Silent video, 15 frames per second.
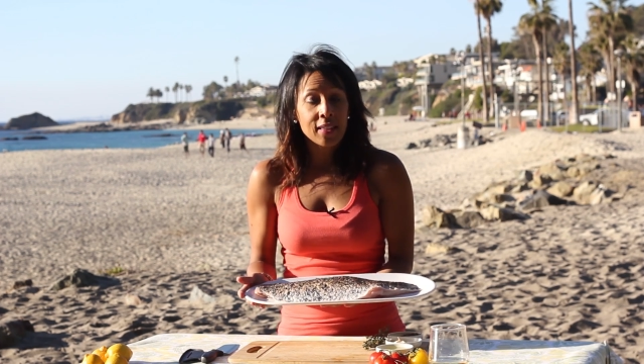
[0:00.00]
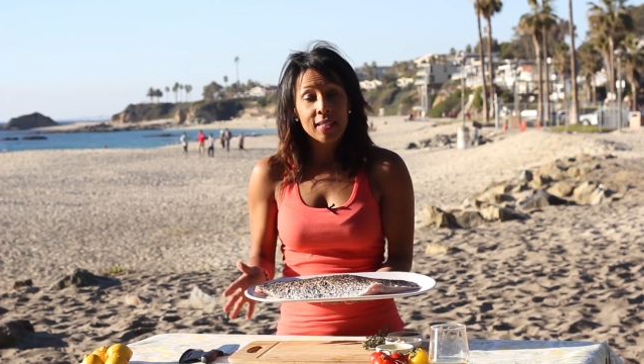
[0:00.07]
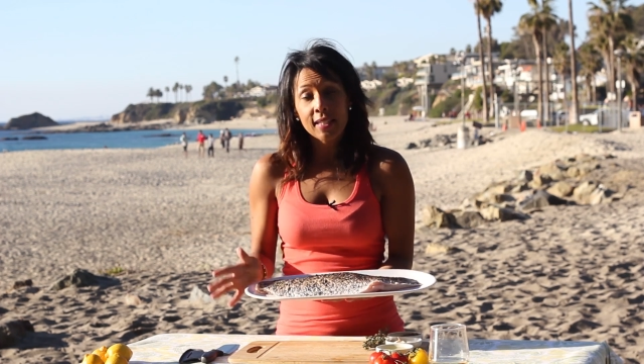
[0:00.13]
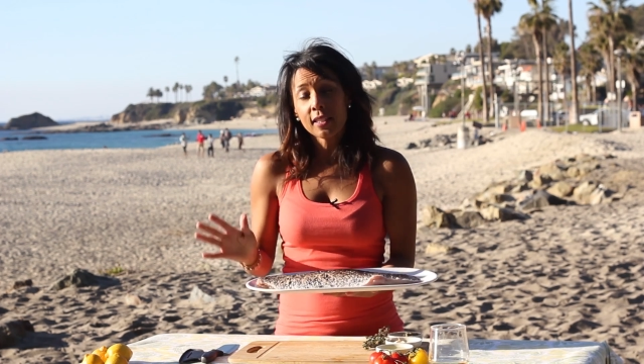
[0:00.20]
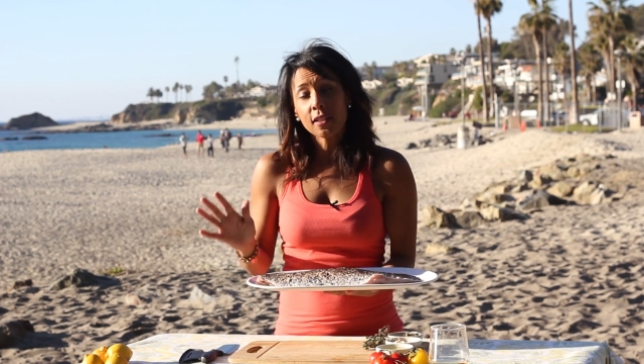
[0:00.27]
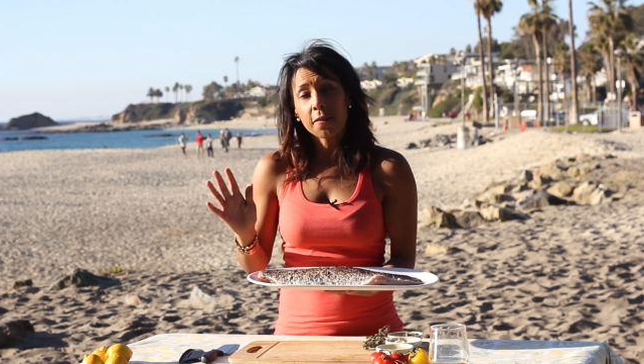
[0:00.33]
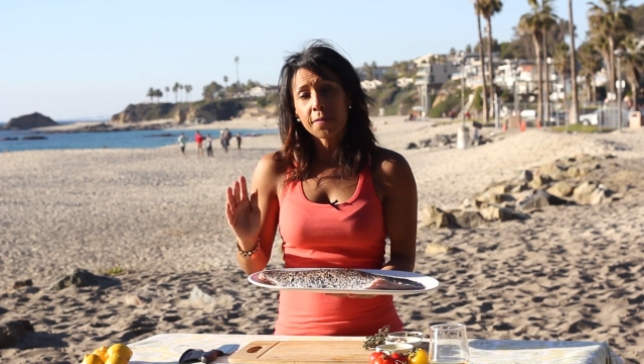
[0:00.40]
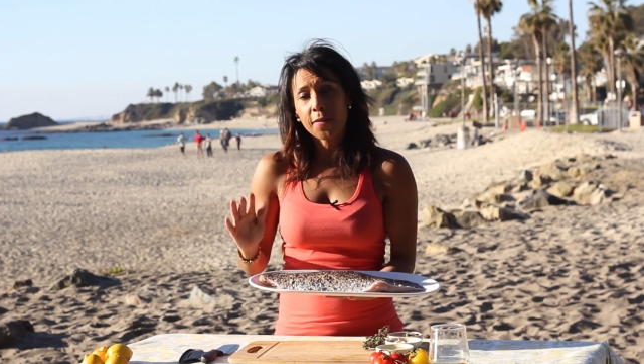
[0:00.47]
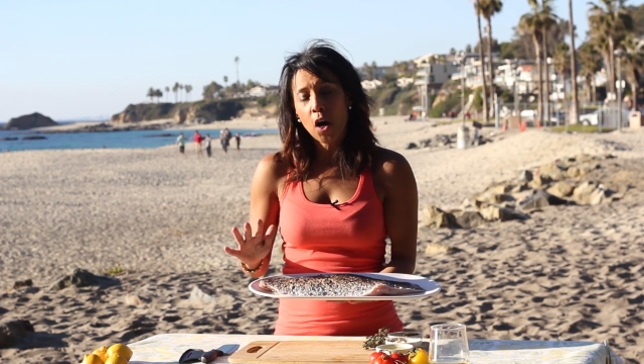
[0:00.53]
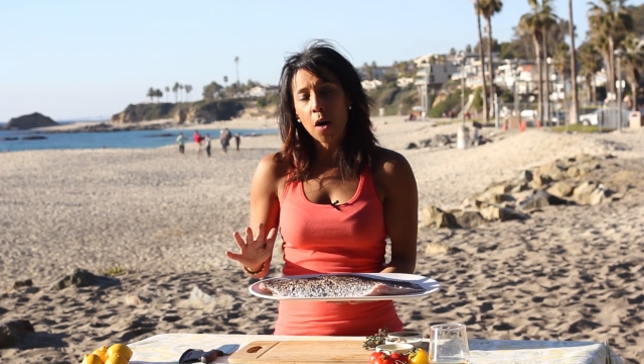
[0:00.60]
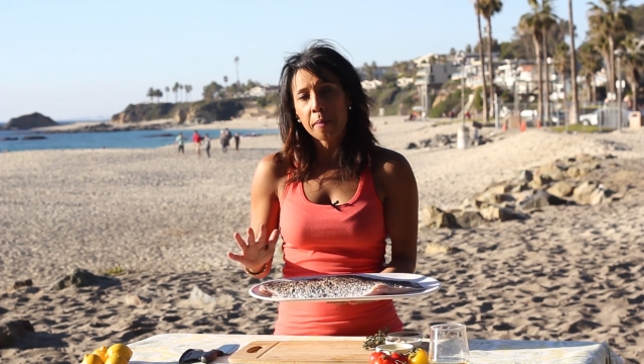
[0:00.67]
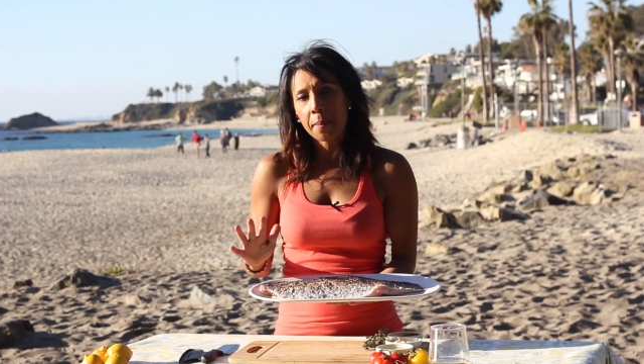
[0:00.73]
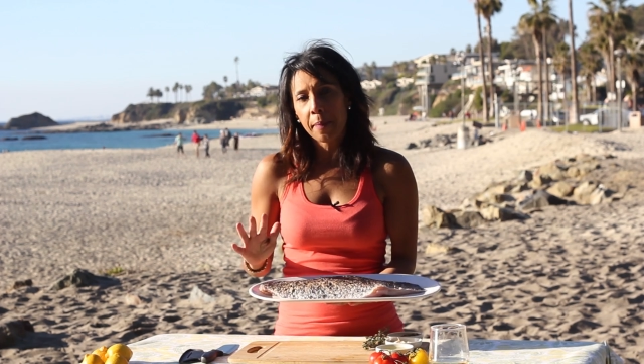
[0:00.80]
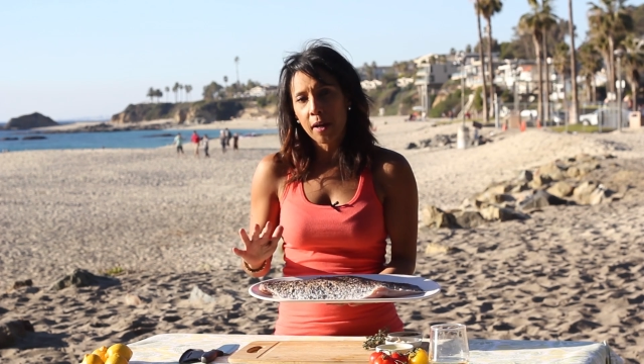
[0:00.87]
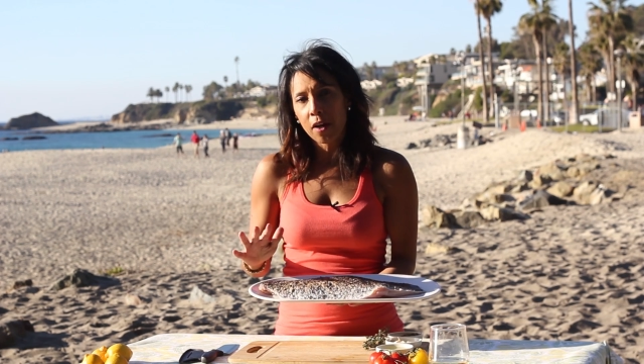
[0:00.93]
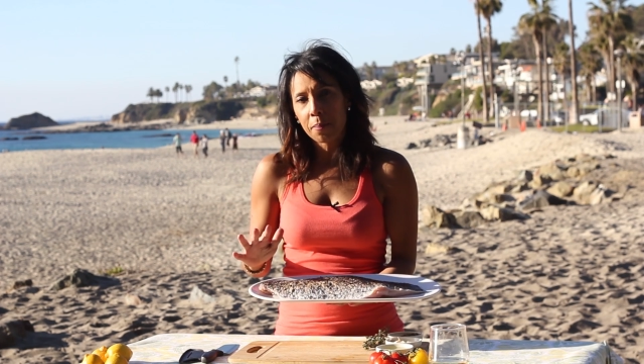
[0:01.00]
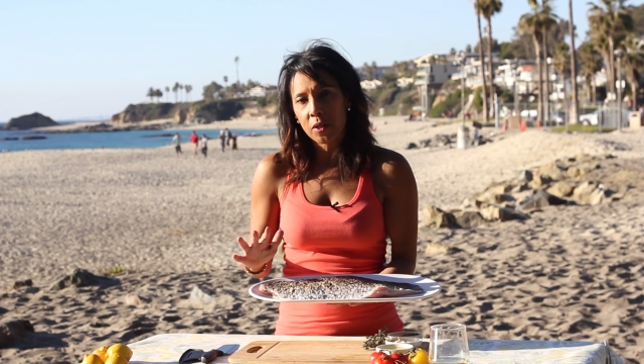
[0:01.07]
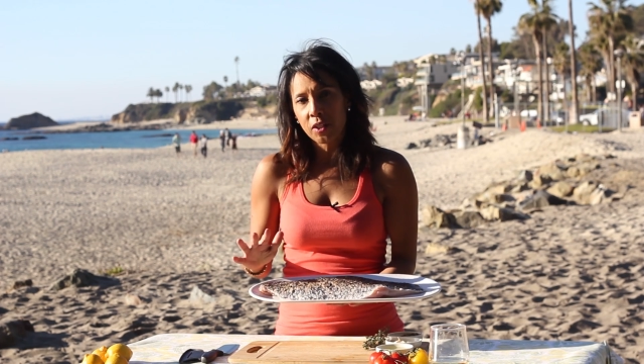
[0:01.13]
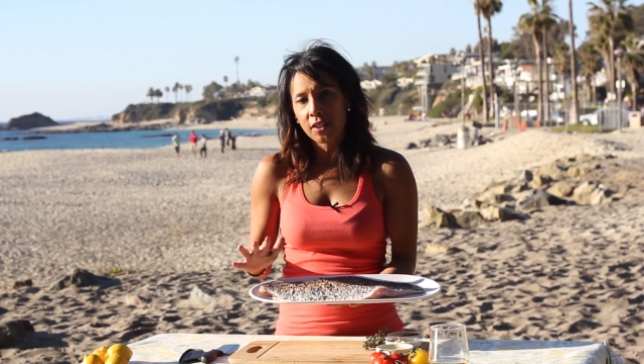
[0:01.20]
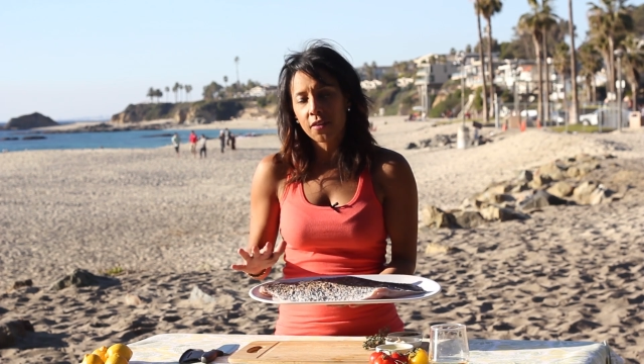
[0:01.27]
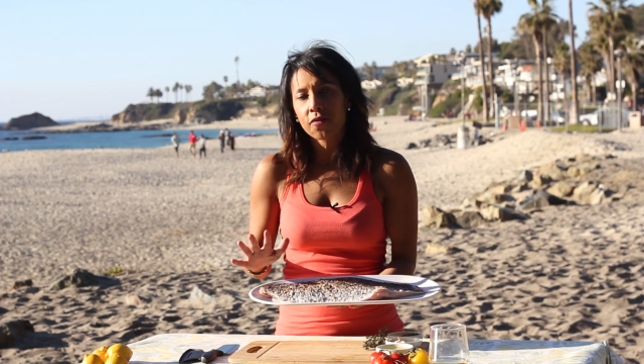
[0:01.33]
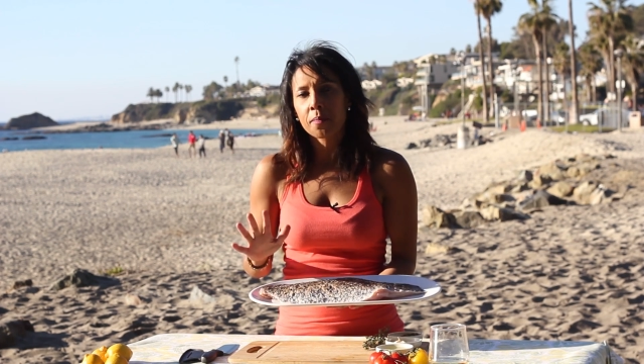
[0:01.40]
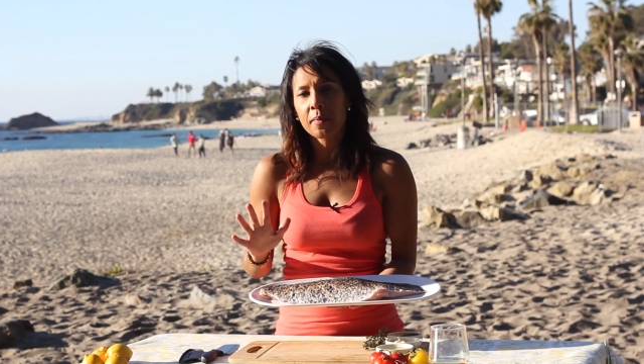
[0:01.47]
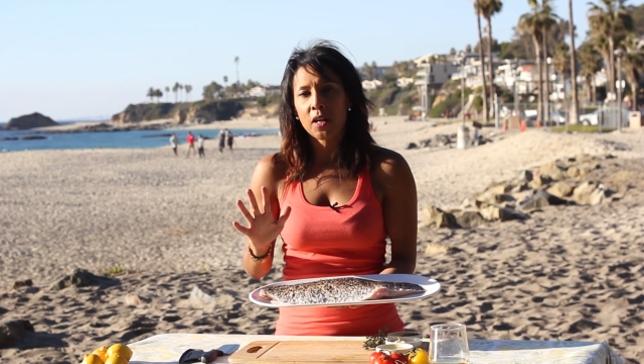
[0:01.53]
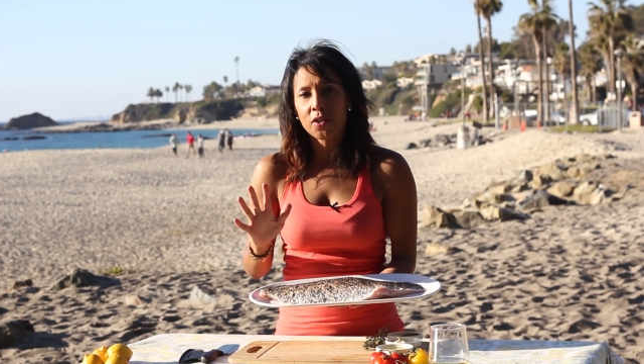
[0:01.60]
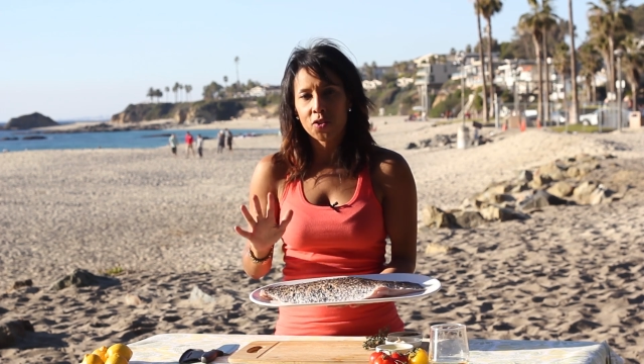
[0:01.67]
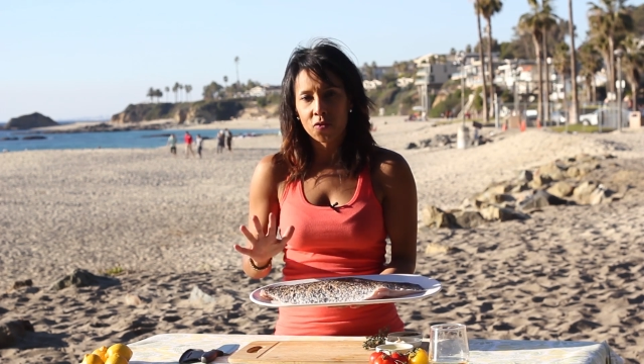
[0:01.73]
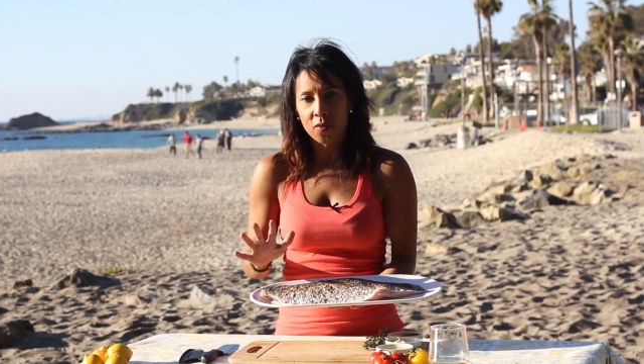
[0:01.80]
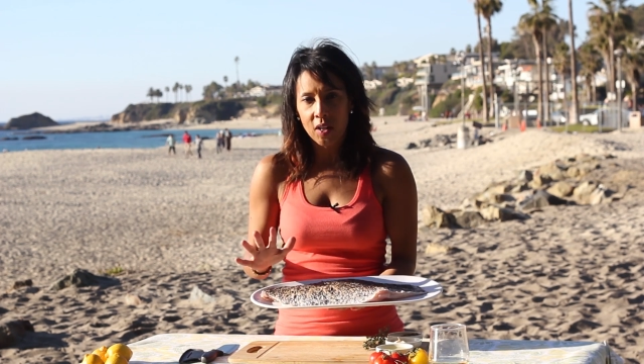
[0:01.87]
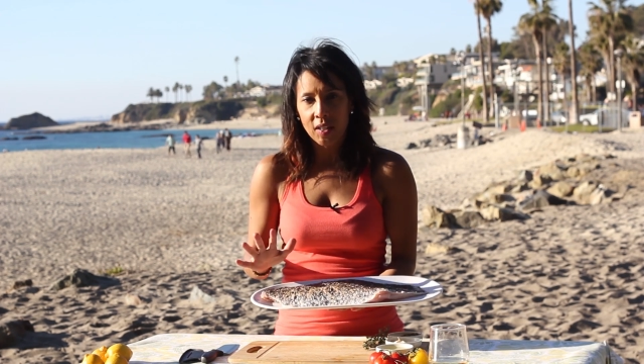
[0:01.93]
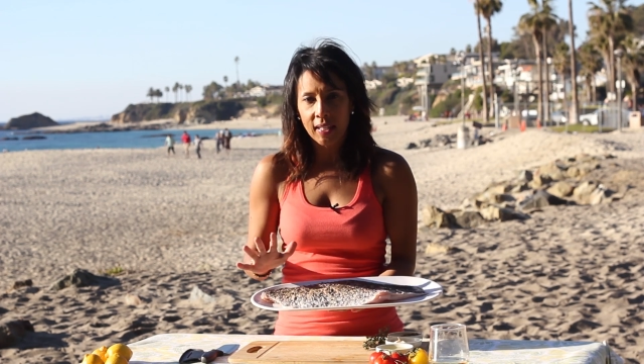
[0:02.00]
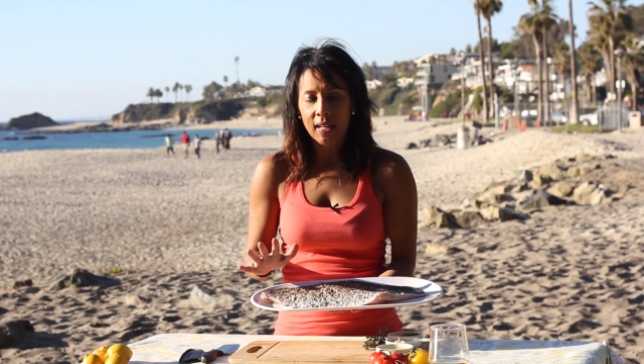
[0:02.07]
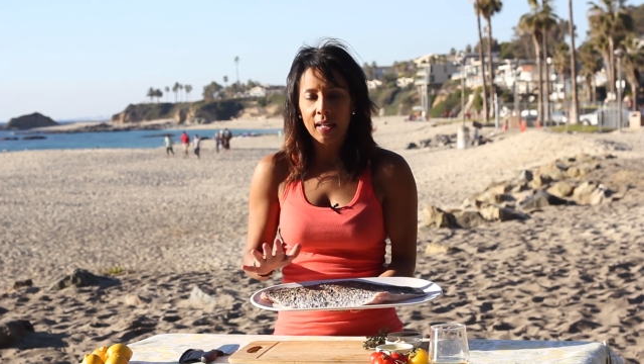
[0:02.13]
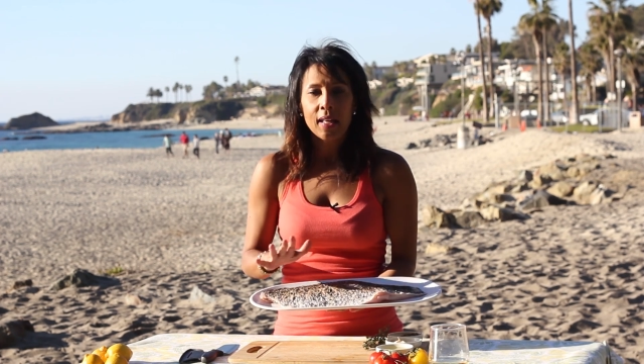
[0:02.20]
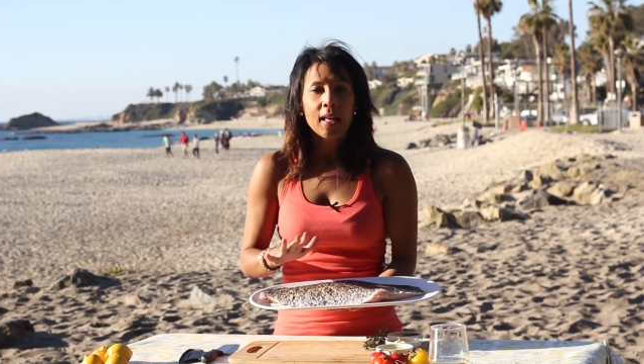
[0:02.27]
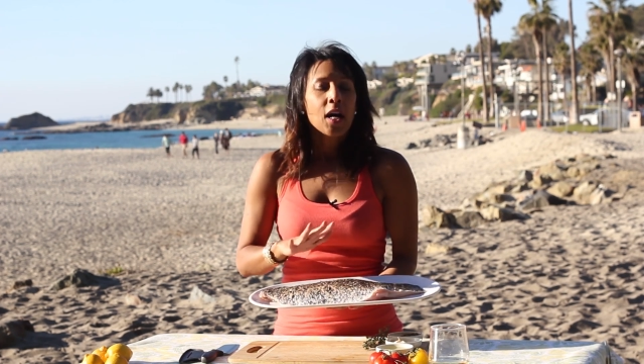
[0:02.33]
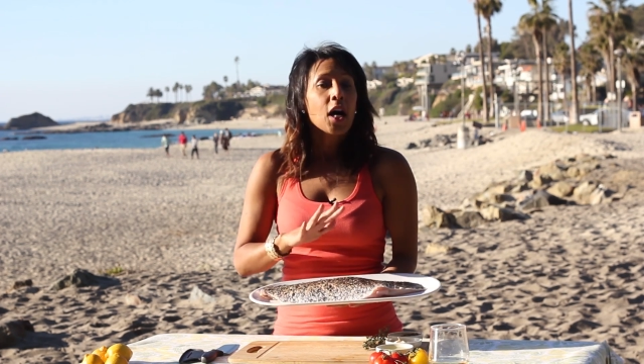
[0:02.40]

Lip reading: This is a farmed barramundi from Australia.